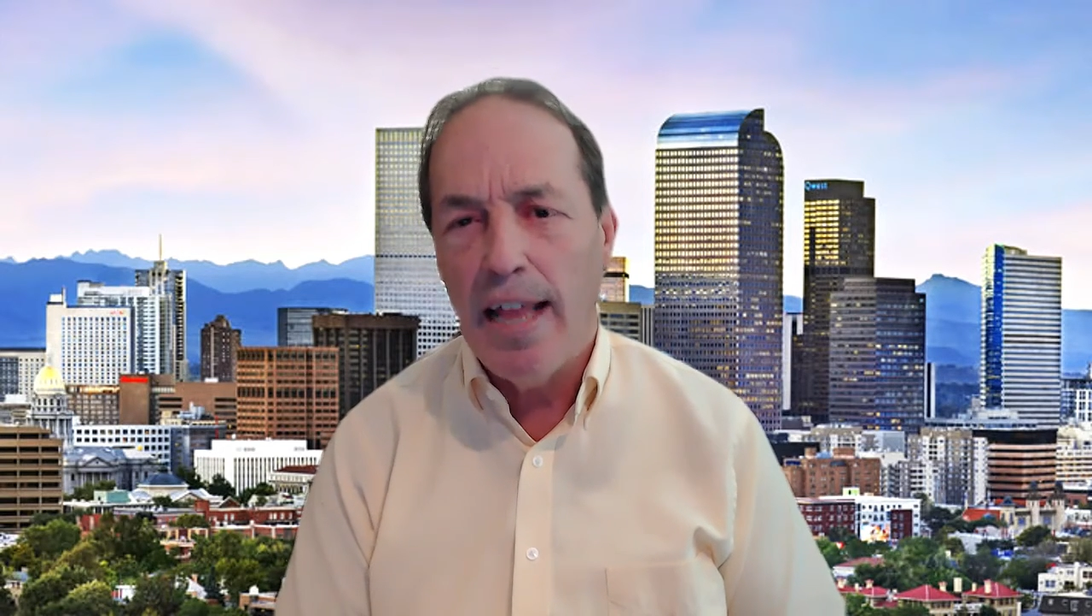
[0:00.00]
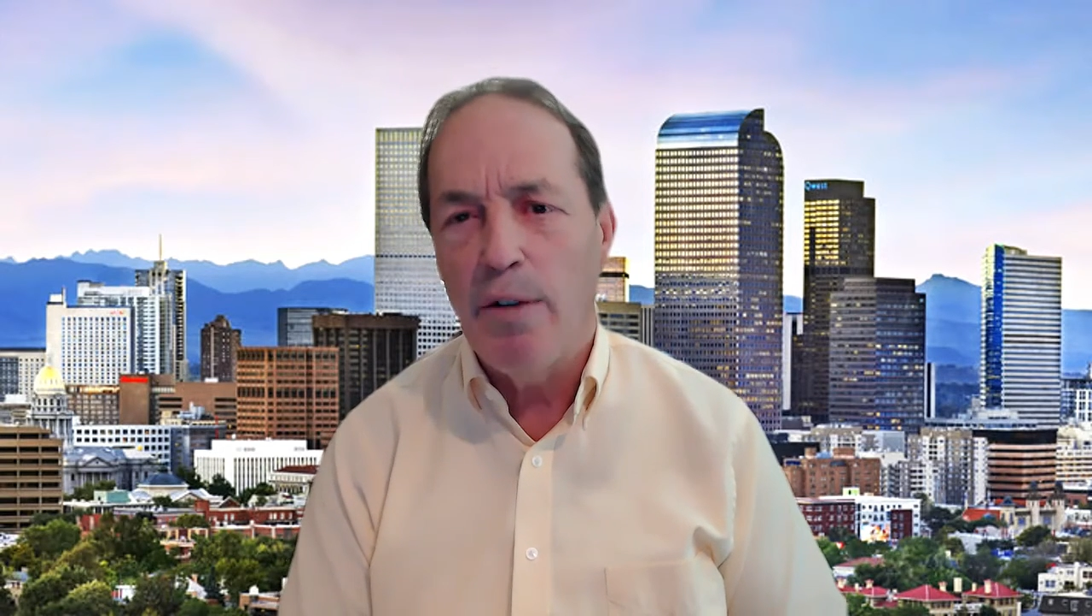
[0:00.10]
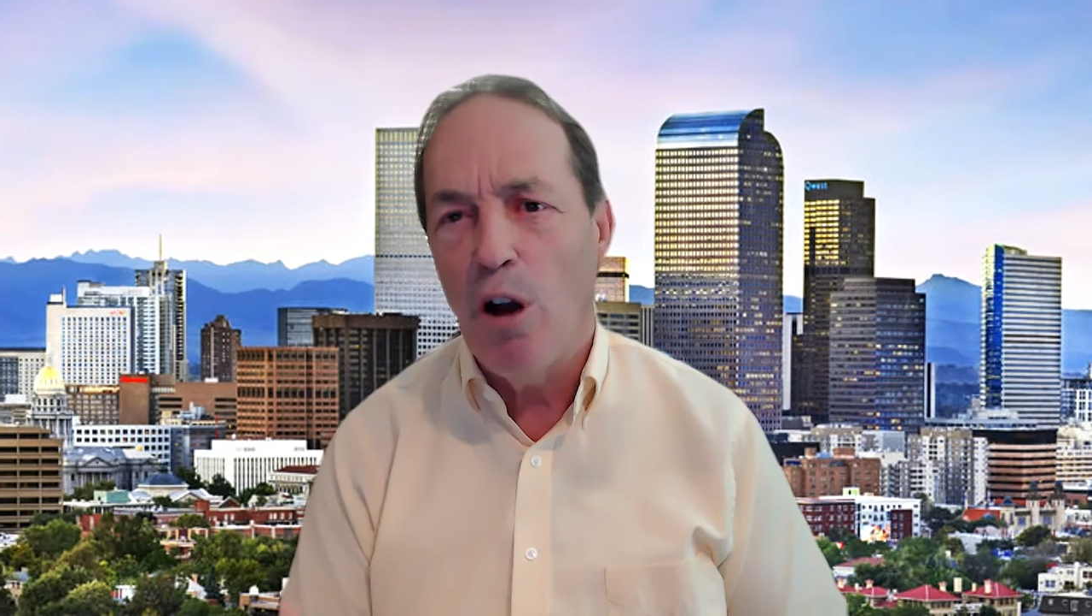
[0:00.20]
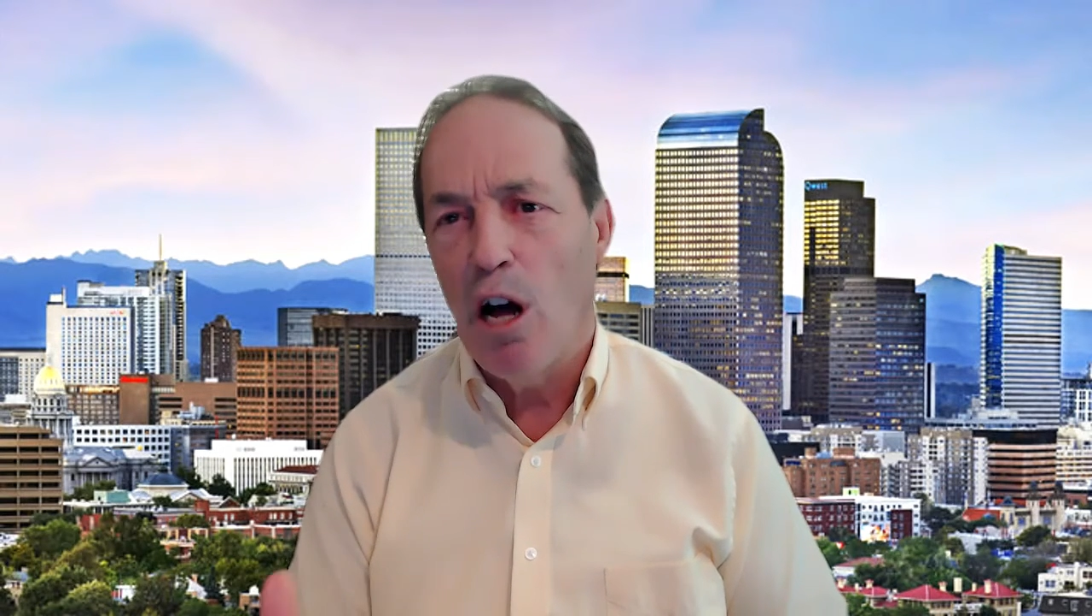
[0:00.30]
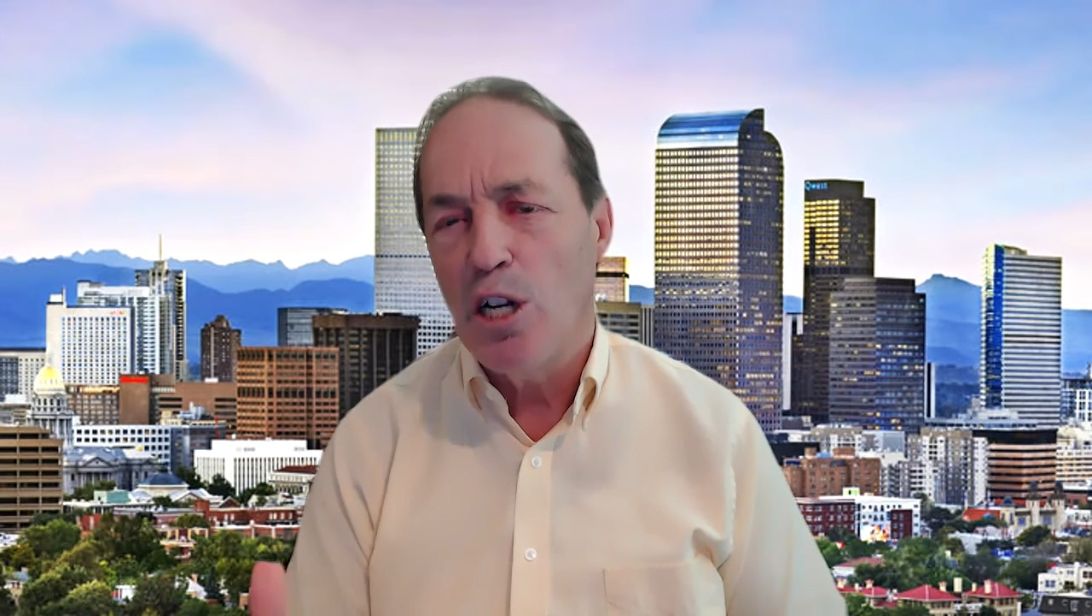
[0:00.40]

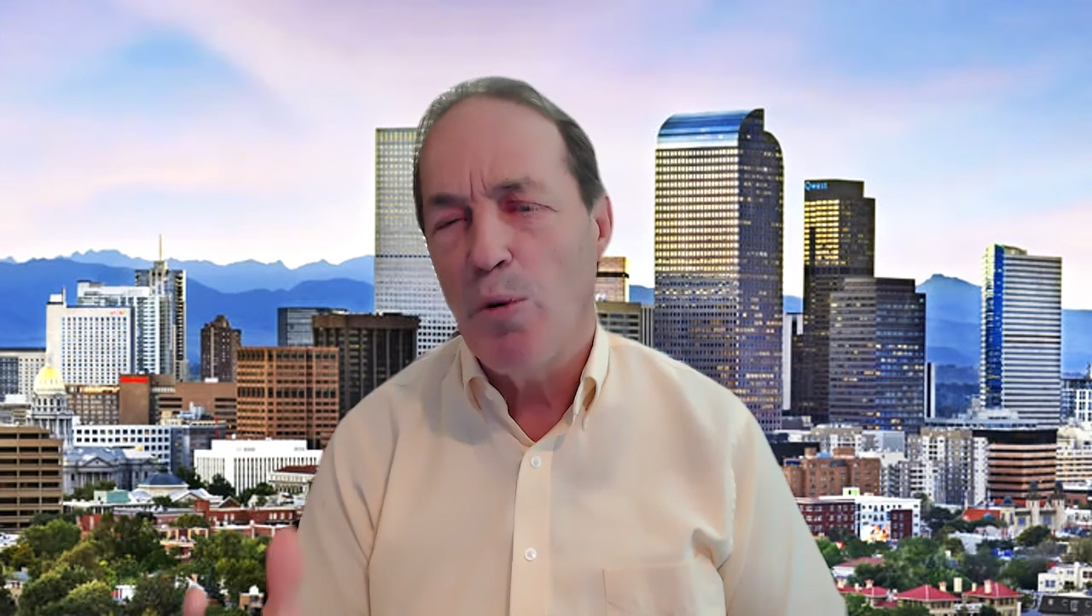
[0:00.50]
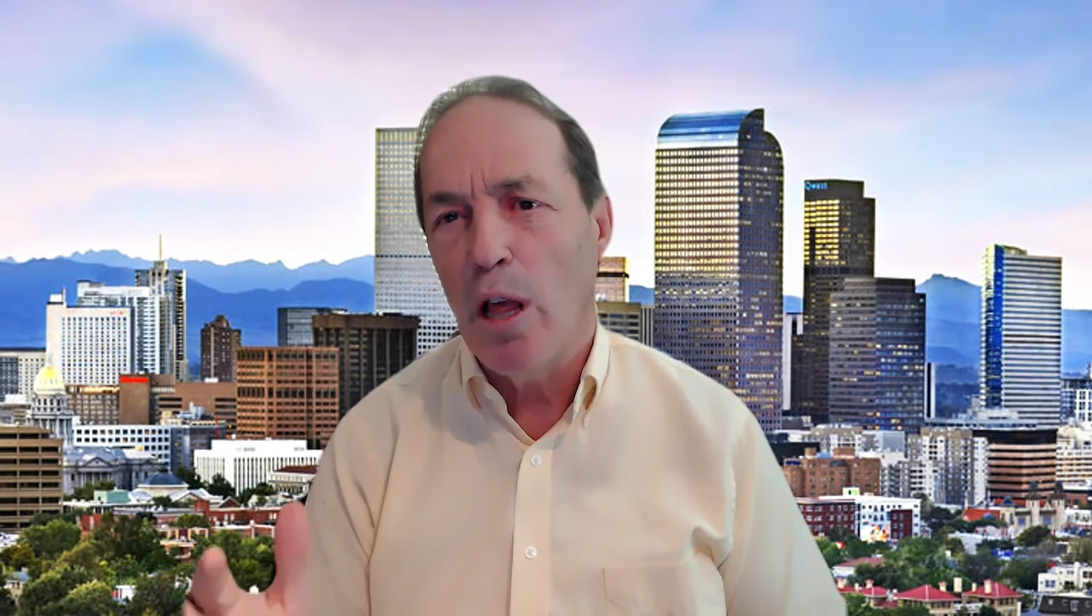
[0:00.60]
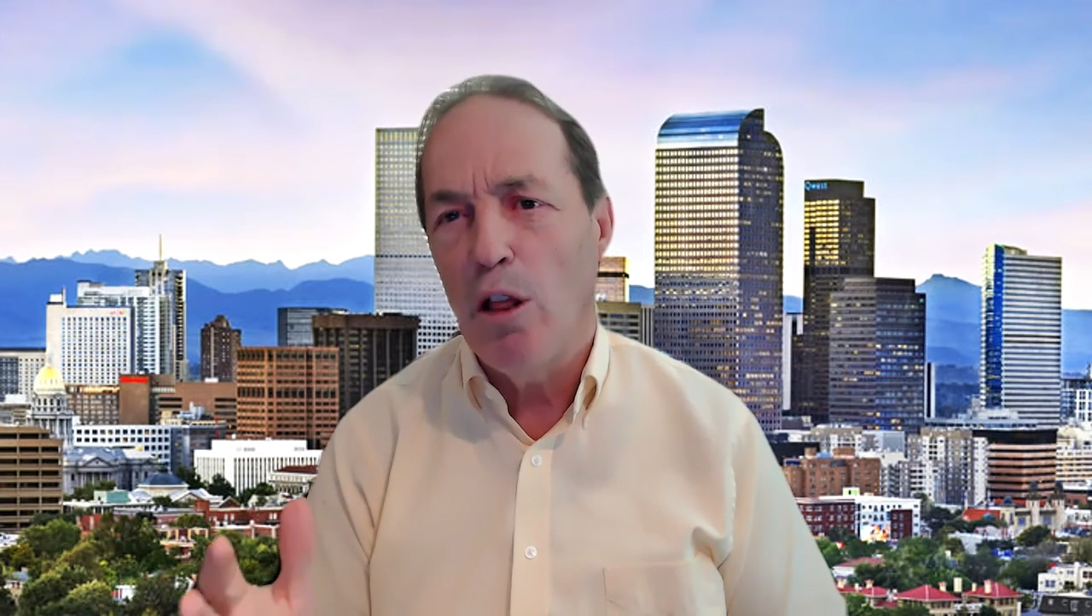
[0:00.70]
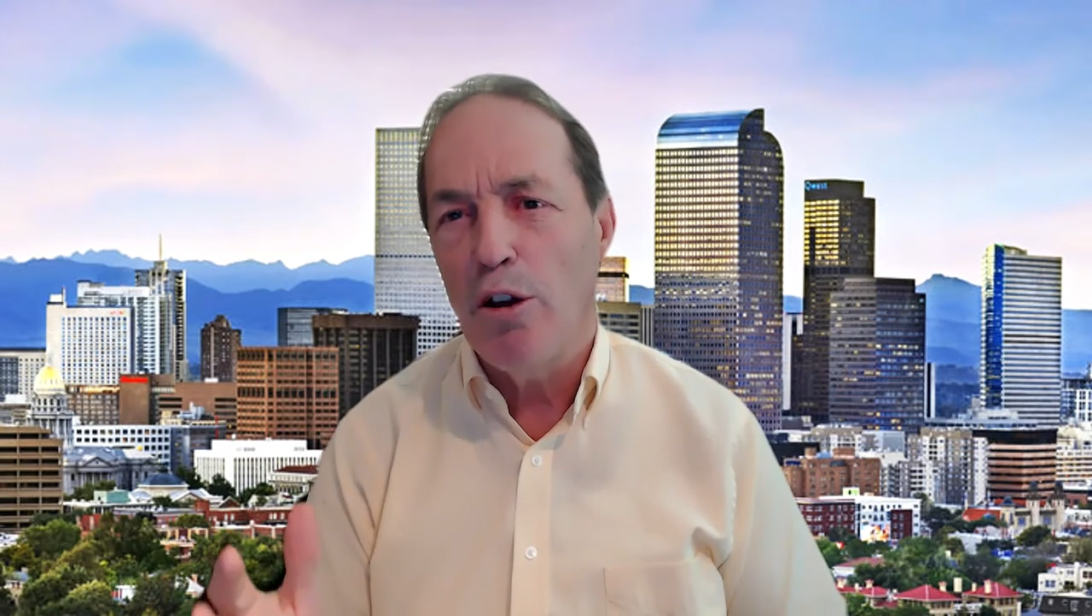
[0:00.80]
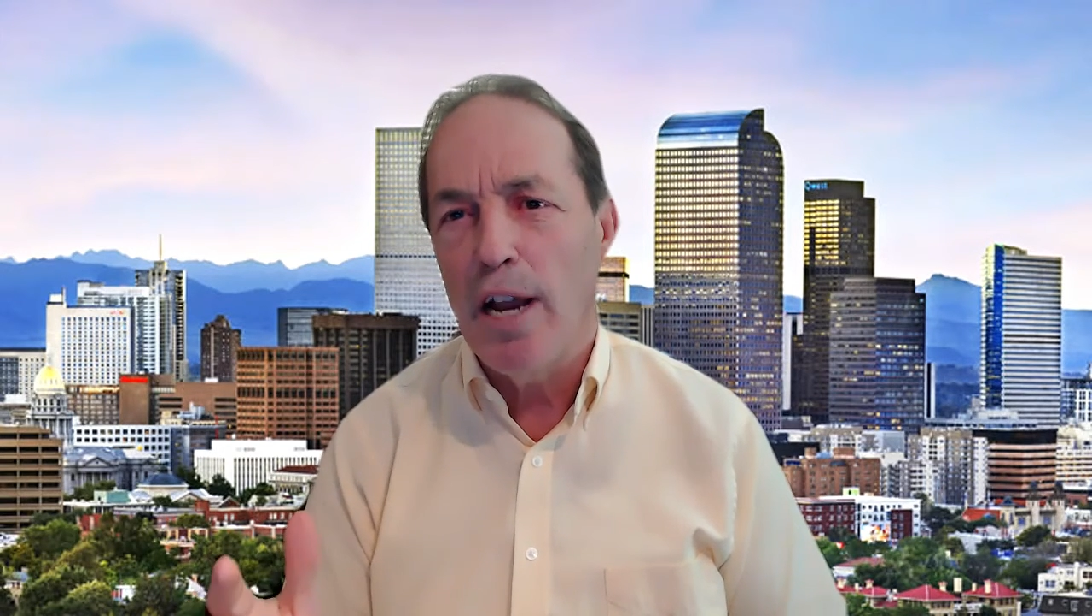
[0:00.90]
And then we also
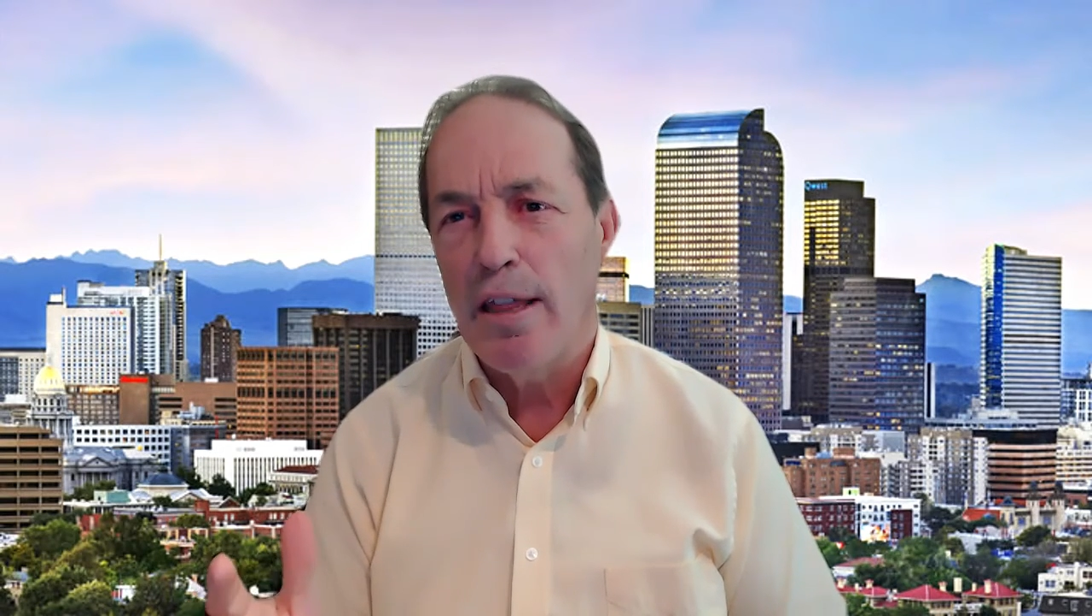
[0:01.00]
really look